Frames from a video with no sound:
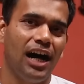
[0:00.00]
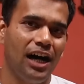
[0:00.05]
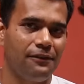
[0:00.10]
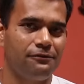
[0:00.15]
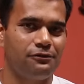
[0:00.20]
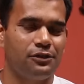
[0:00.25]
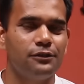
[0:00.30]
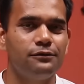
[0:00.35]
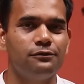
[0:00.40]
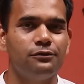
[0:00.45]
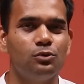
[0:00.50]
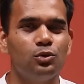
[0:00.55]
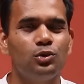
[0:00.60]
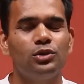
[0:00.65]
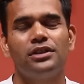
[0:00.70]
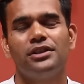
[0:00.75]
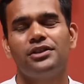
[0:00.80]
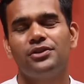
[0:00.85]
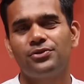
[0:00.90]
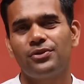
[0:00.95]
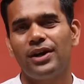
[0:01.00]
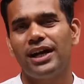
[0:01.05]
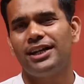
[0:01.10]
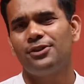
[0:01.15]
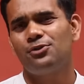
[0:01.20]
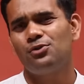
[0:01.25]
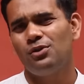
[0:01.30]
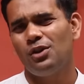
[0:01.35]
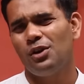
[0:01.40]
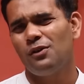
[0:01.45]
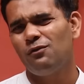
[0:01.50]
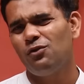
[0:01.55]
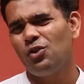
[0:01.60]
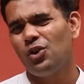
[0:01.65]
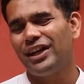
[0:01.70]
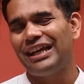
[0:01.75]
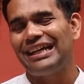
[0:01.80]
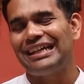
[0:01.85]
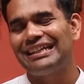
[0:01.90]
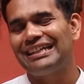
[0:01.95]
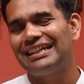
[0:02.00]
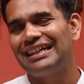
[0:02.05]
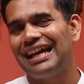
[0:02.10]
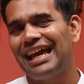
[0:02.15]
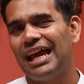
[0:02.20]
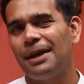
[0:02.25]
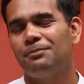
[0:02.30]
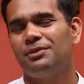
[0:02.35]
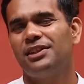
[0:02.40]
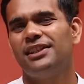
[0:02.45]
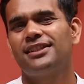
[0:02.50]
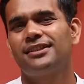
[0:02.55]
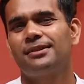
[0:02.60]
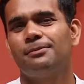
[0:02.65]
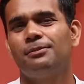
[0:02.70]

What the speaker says: after food. Try to avoid empty